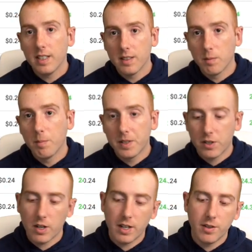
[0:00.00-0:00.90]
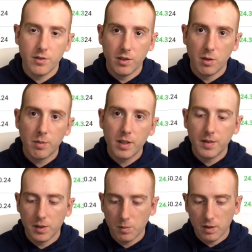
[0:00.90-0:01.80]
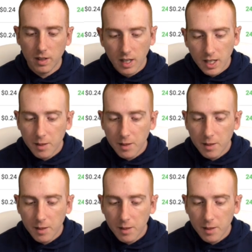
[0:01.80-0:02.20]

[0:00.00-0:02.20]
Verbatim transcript: is much higher than our previous one